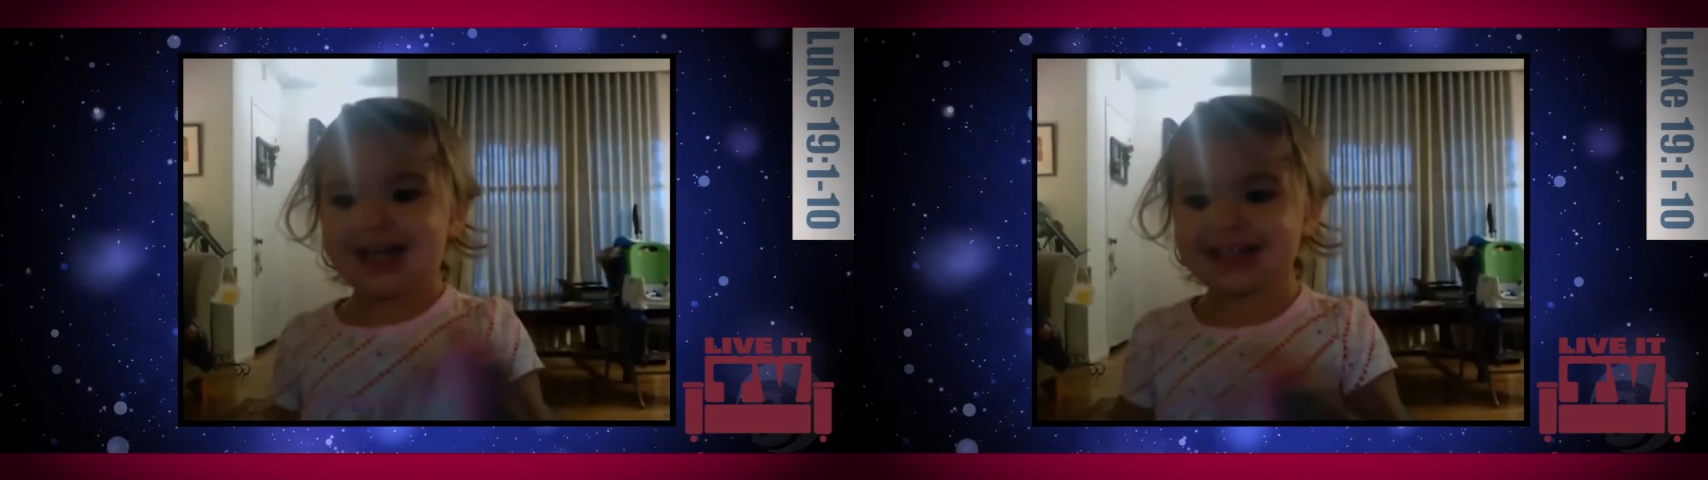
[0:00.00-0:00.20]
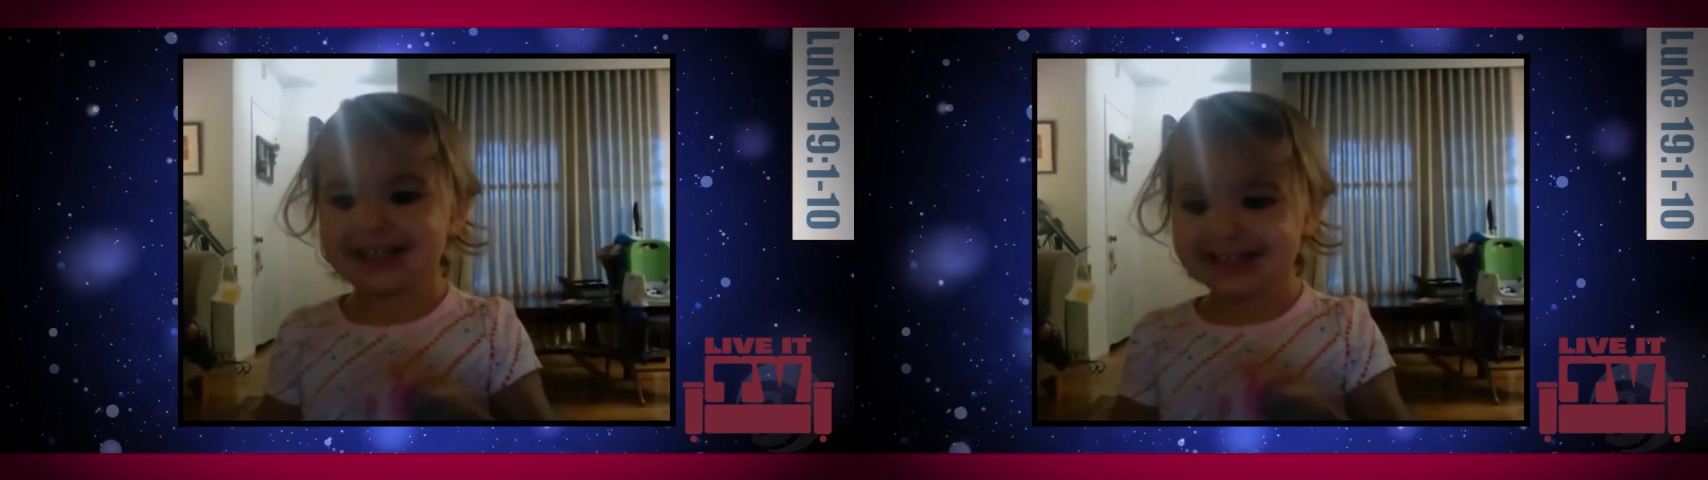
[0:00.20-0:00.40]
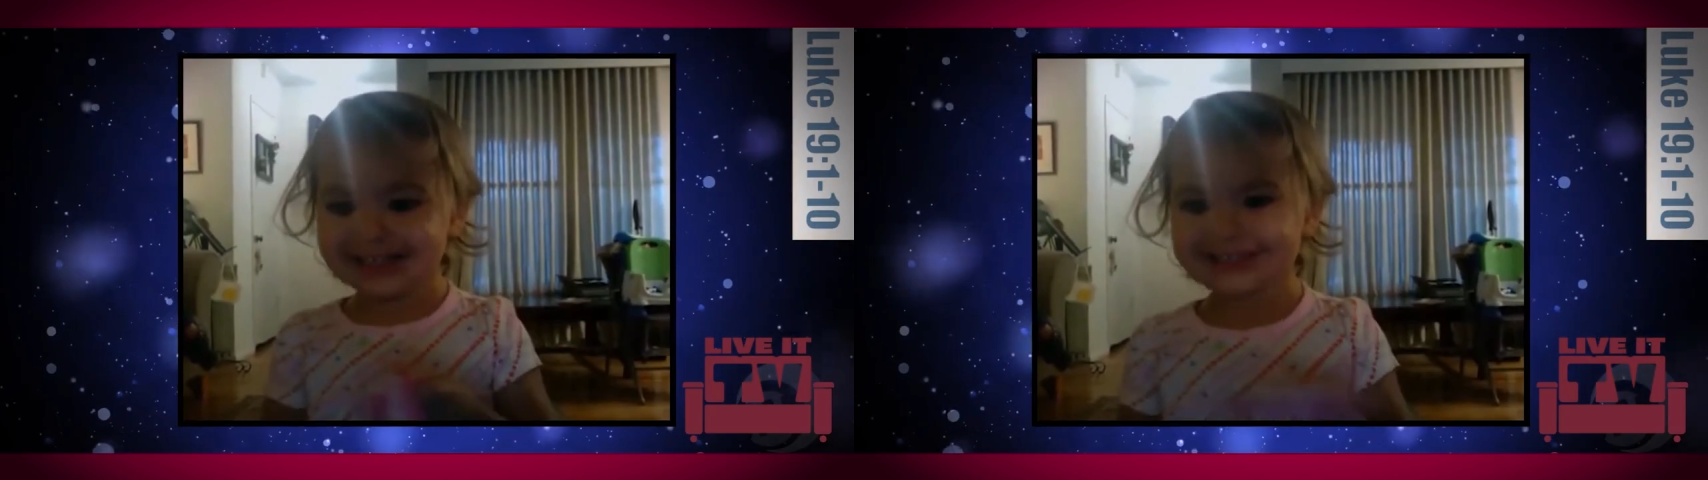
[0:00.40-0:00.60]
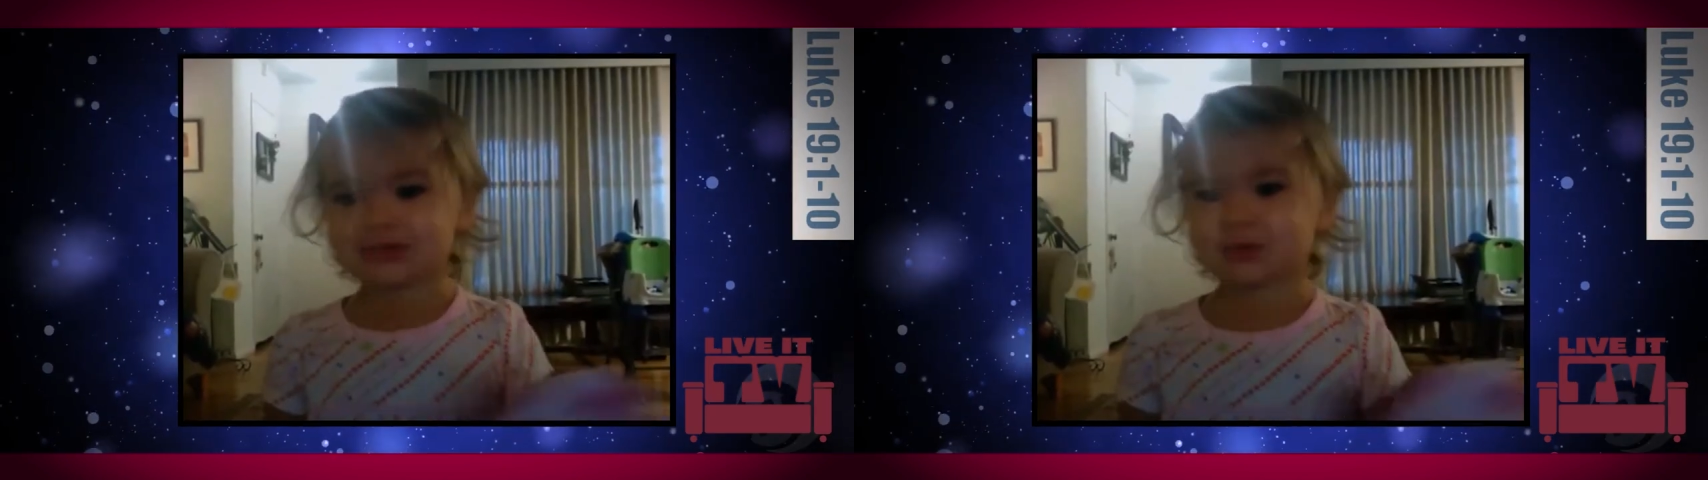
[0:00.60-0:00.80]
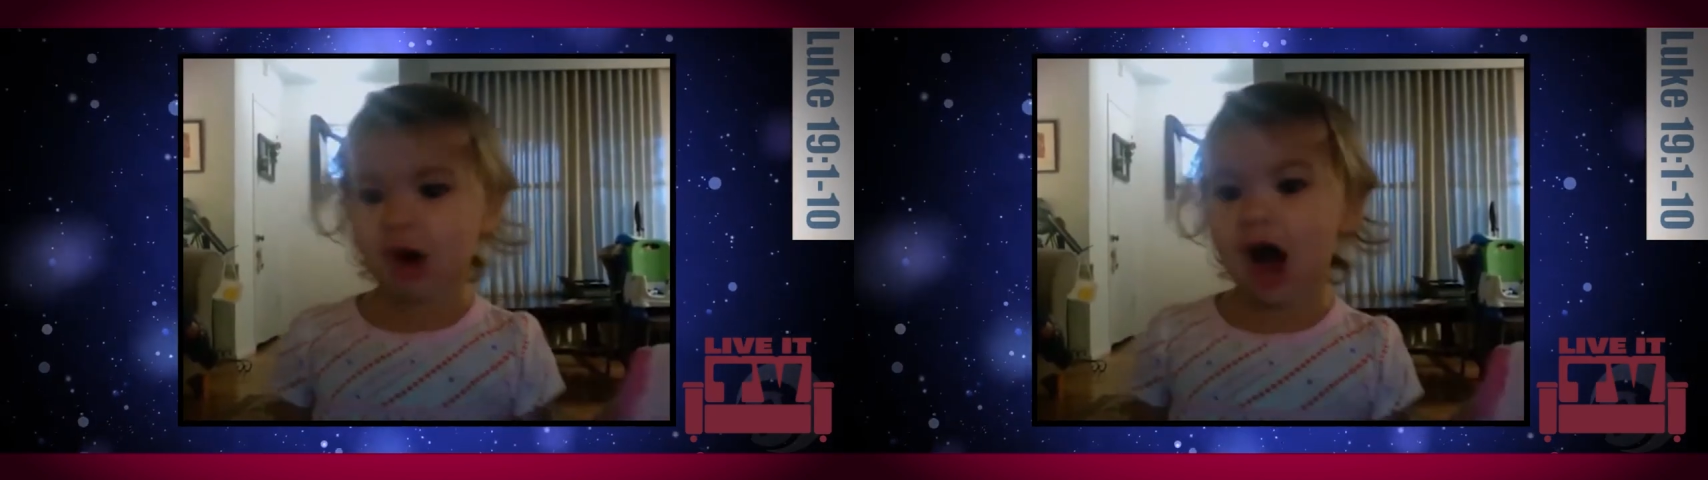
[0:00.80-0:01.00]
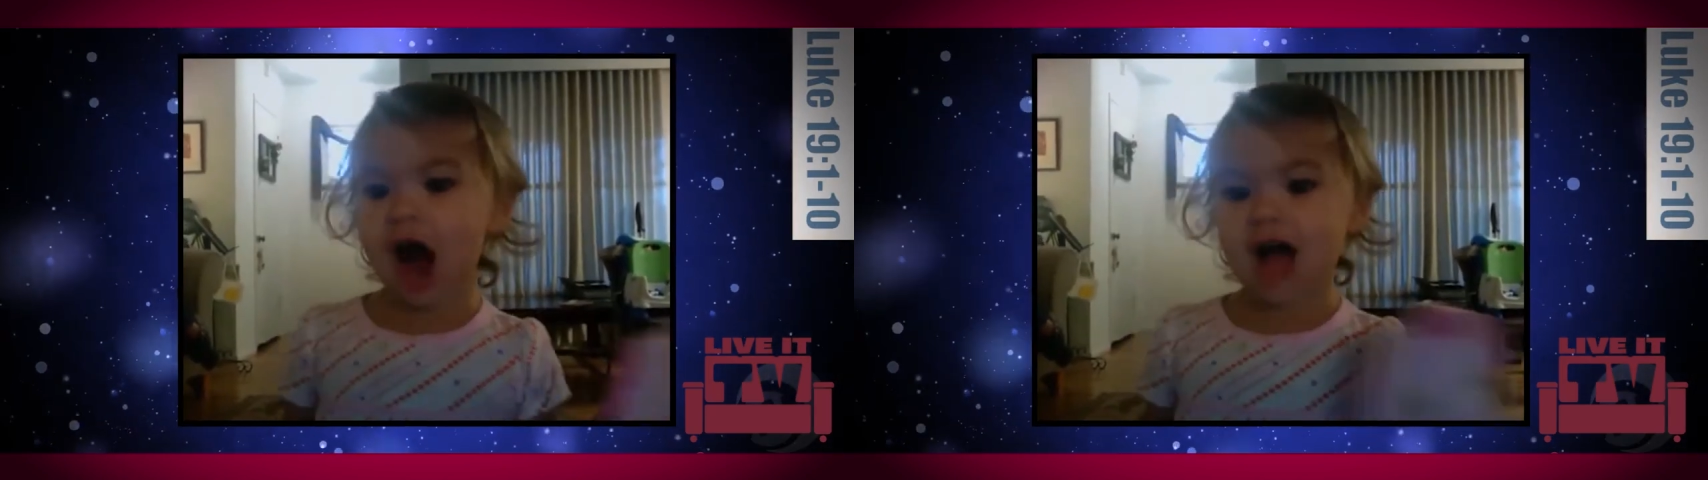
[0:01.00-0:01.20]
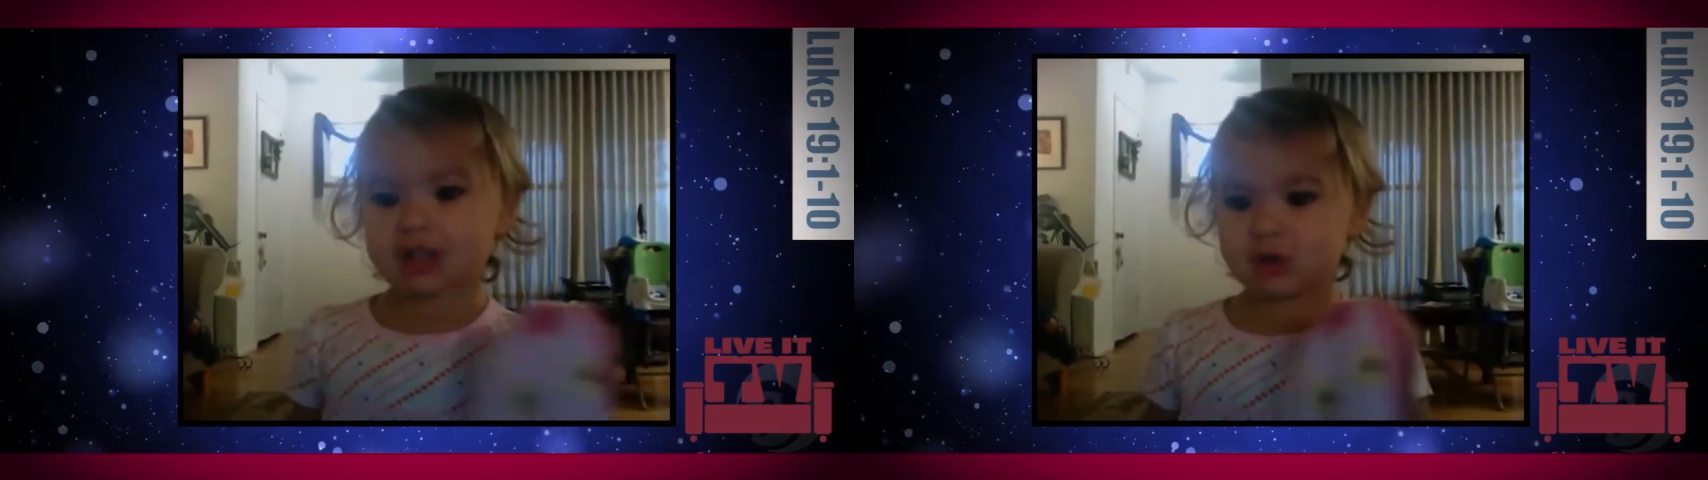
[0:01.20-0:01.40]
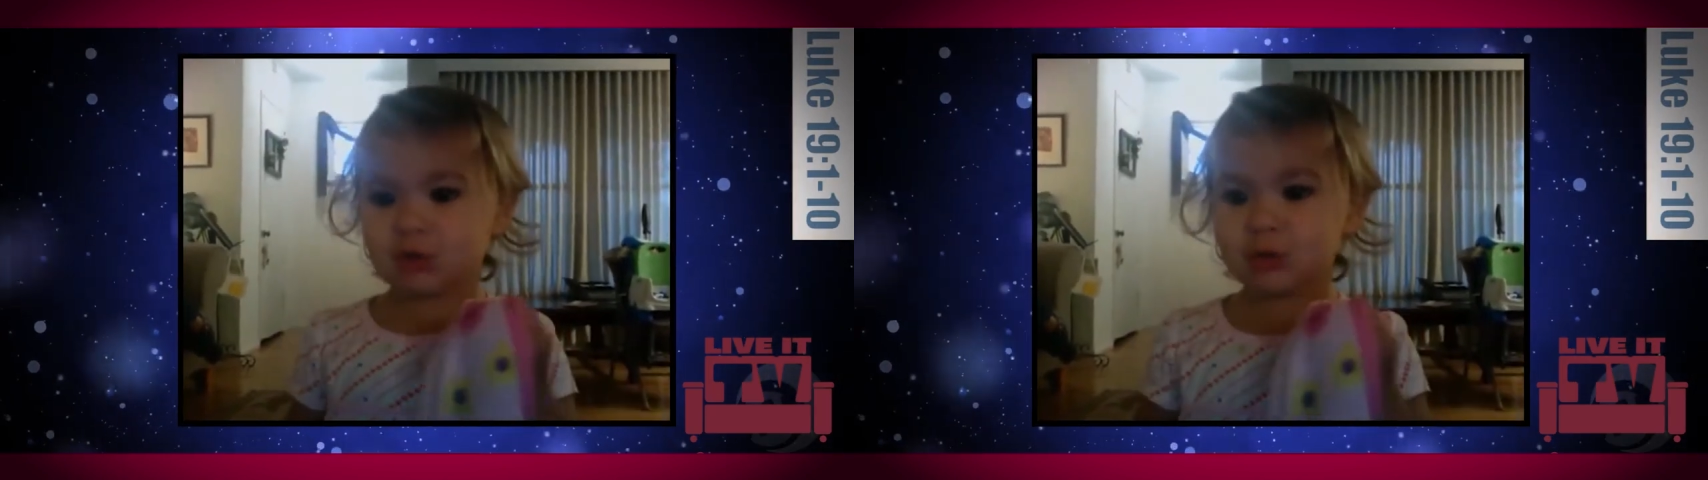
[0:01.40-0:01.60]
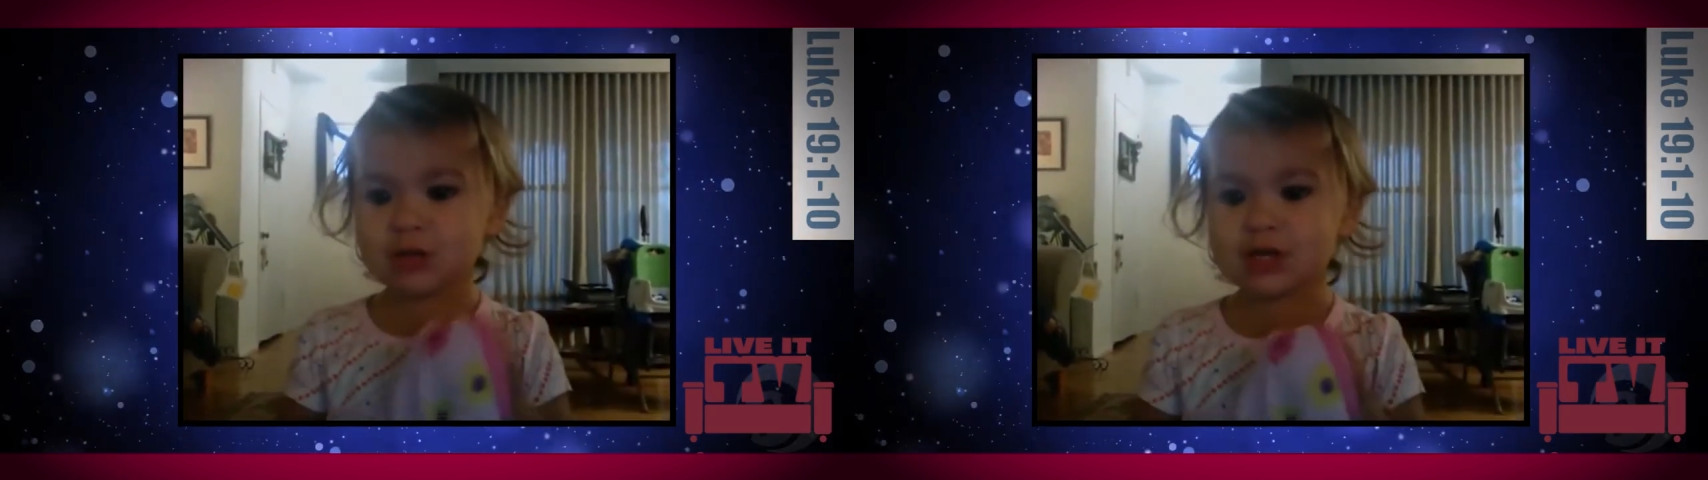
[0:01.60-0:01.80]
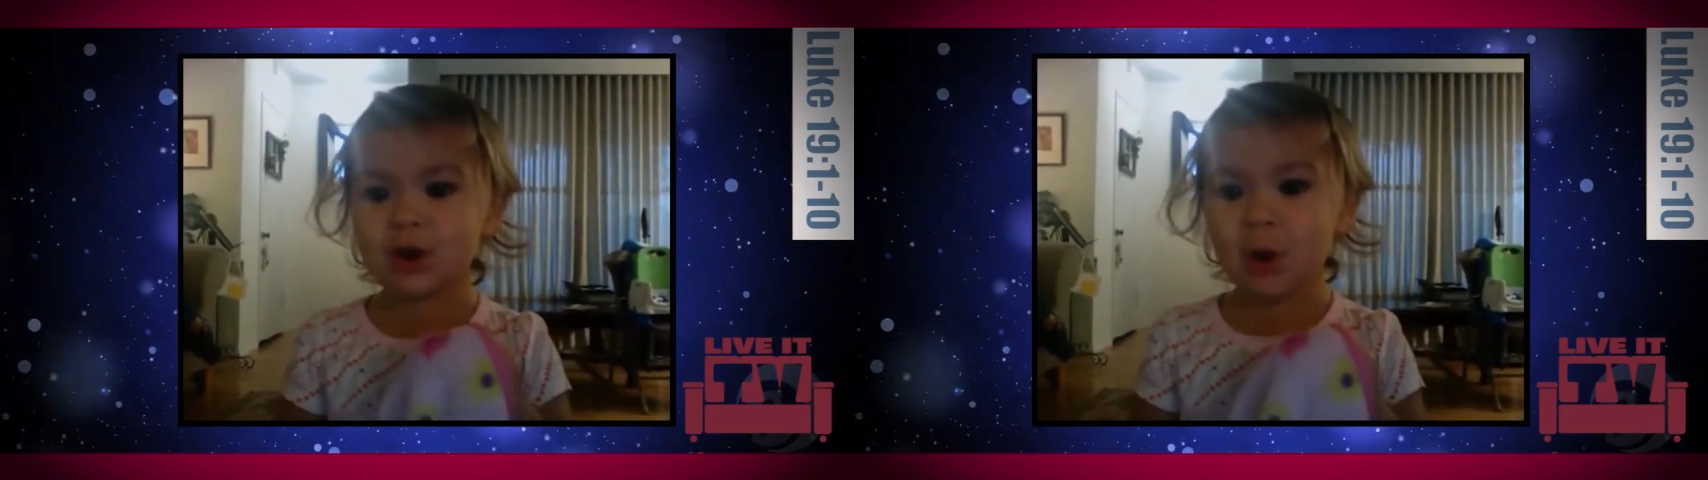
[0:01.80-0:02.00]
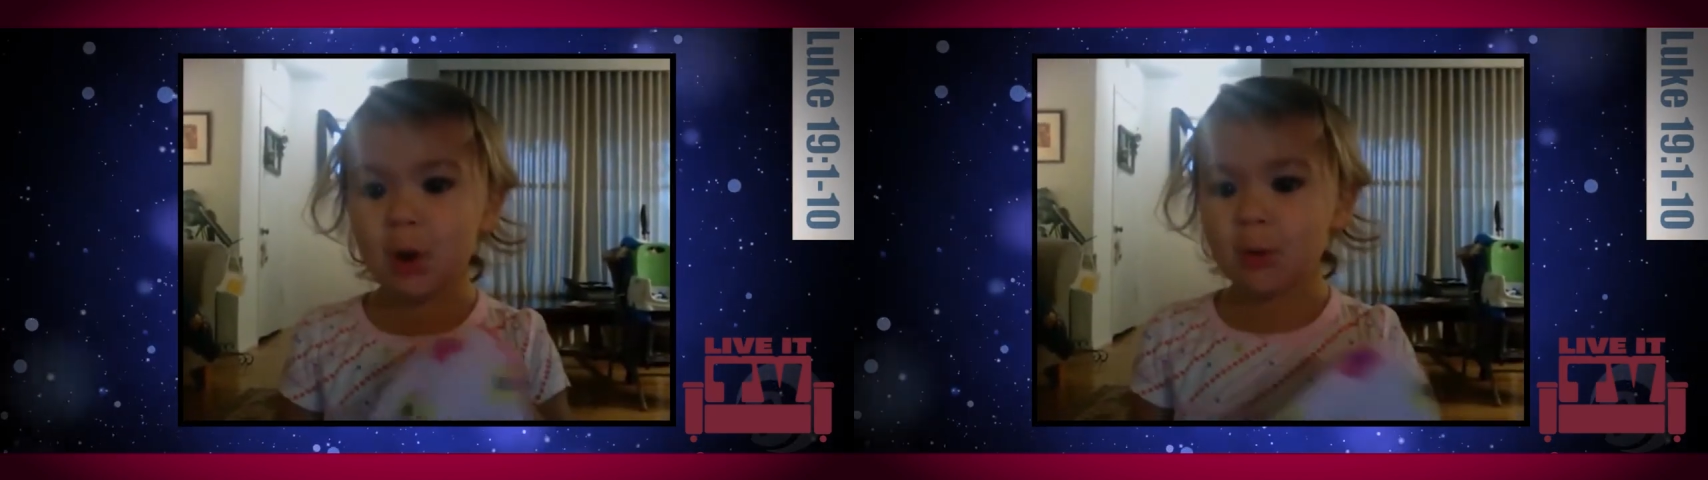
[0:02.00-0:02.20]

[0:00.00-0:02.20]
This was a real